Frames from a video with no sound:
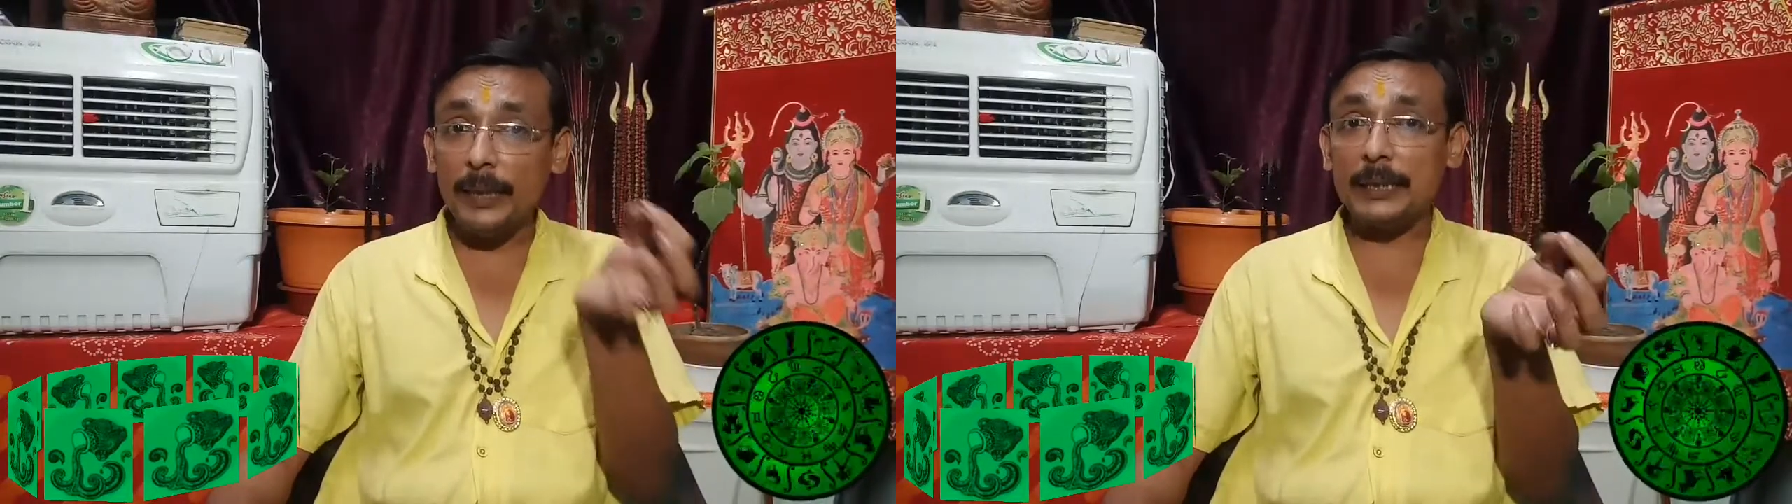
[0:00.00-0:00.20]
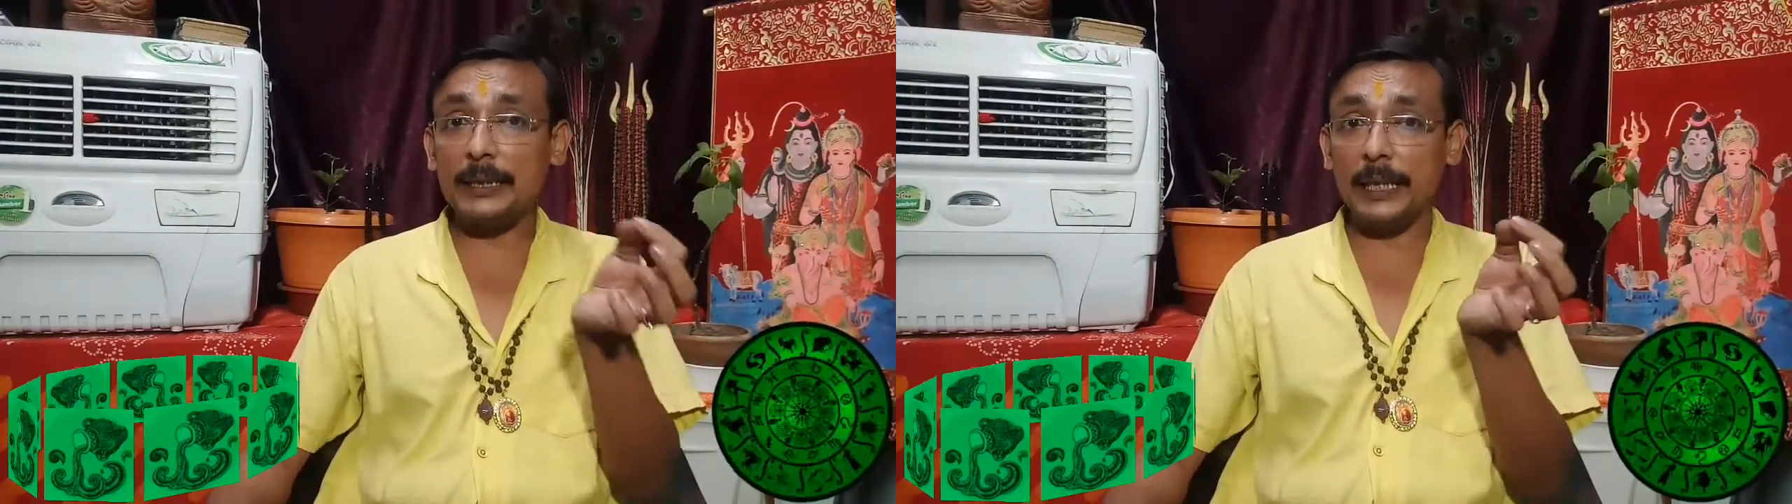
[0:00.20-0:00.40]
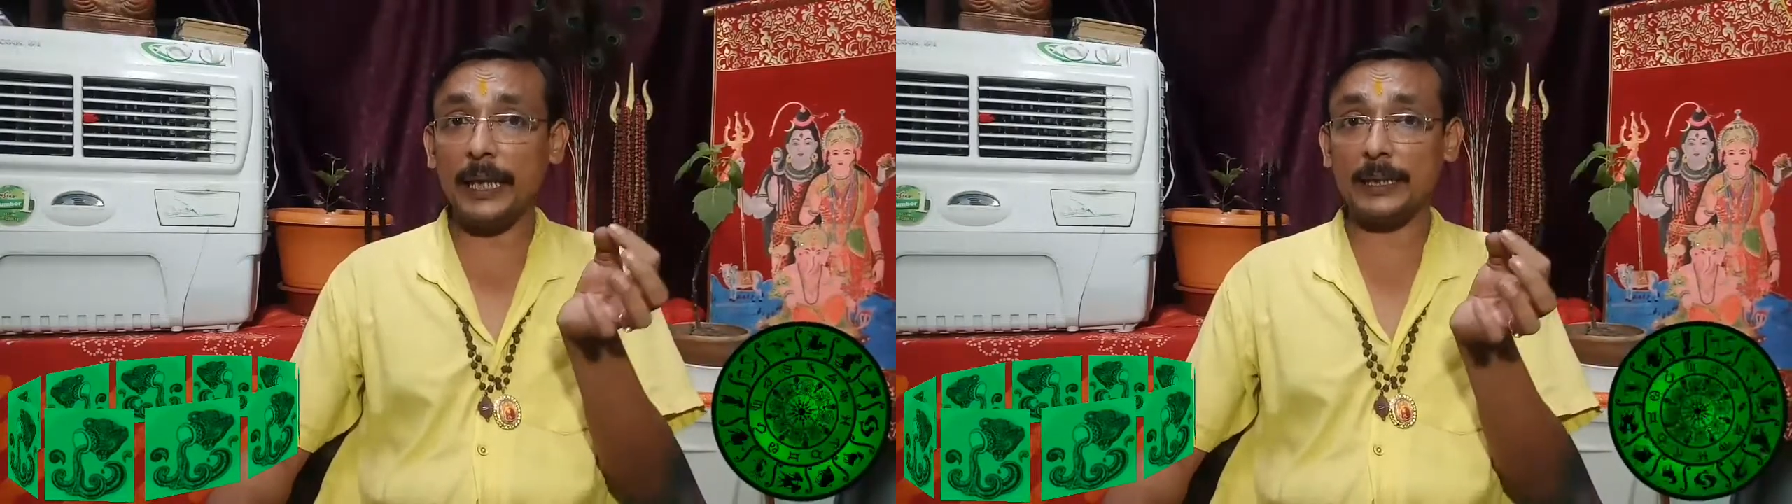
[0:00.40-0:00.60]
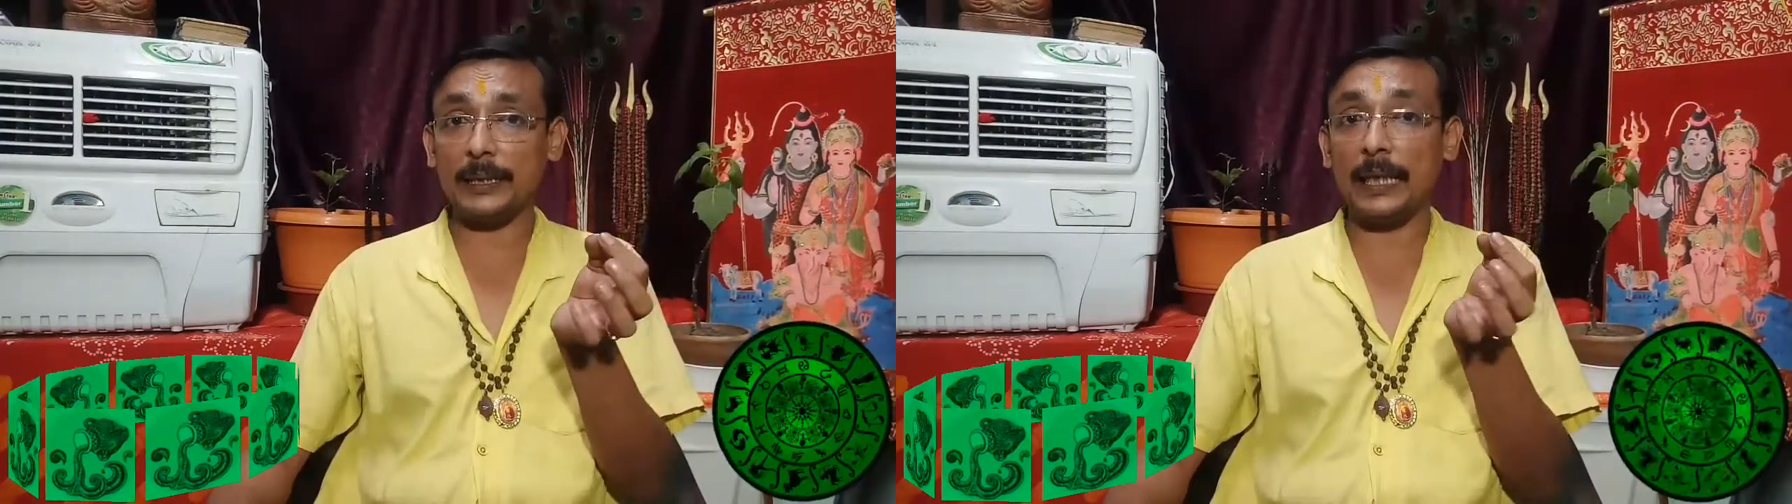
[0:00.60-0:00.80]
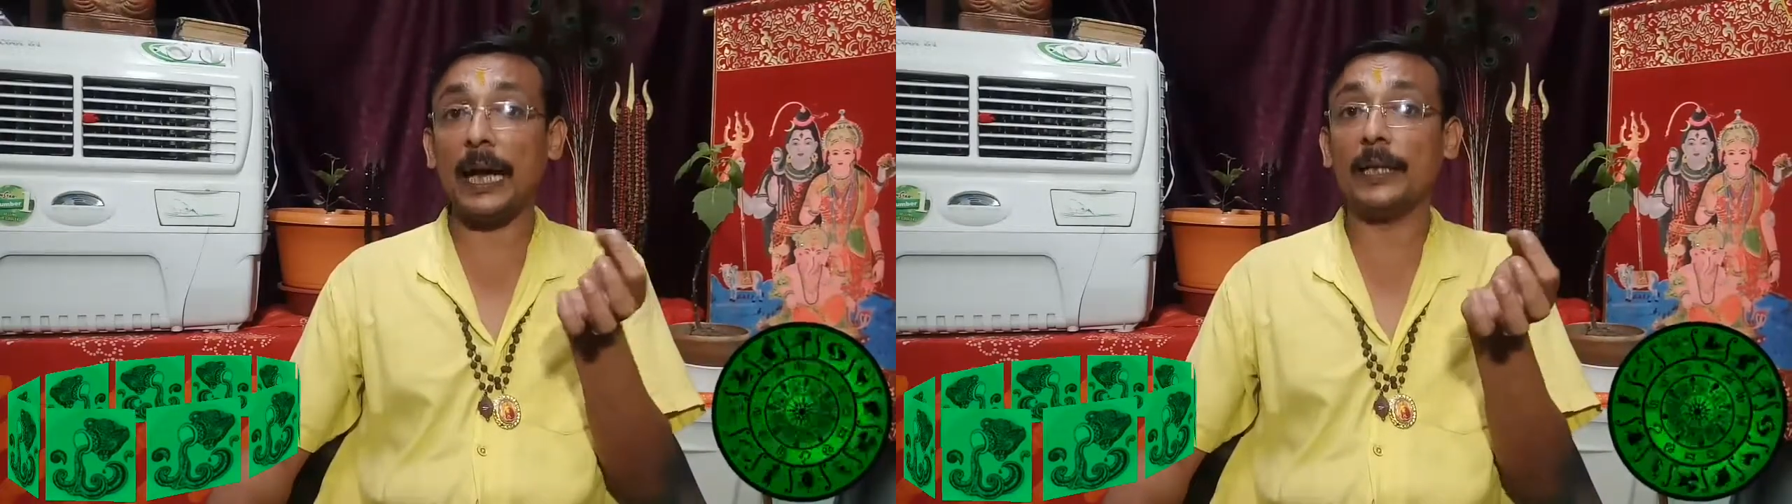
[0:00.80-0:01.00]

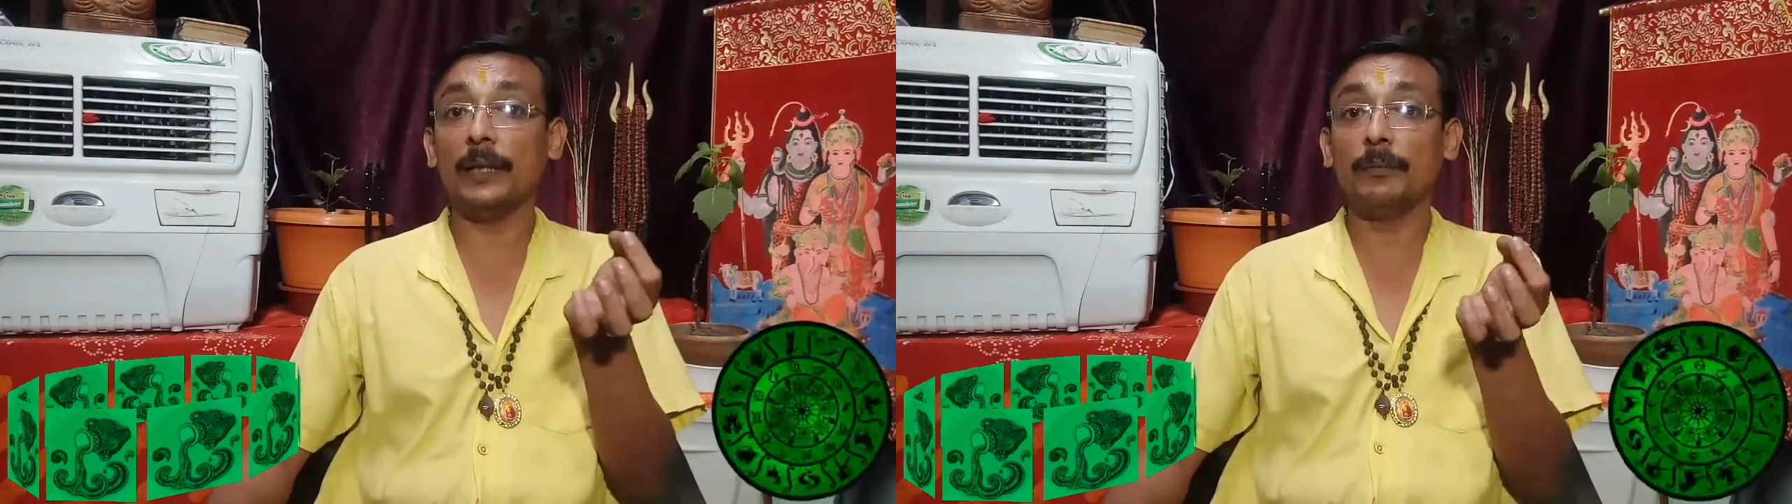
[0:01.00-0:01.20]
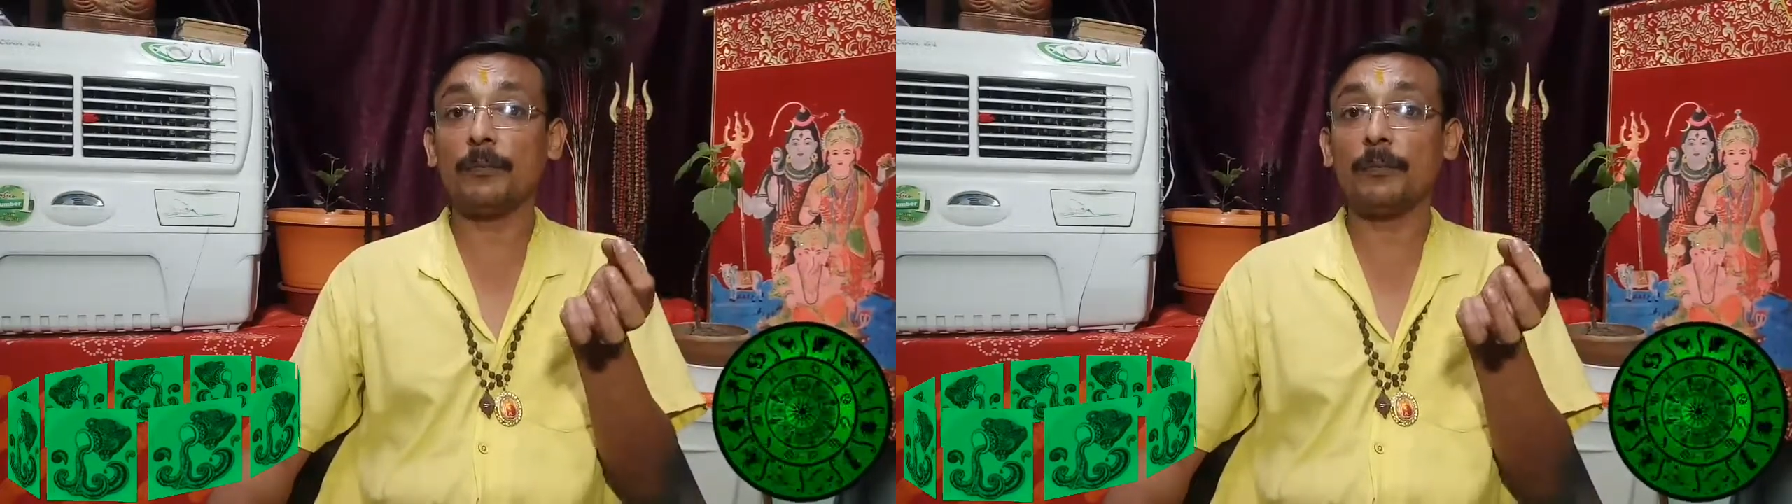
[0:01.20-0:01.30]
mistakes can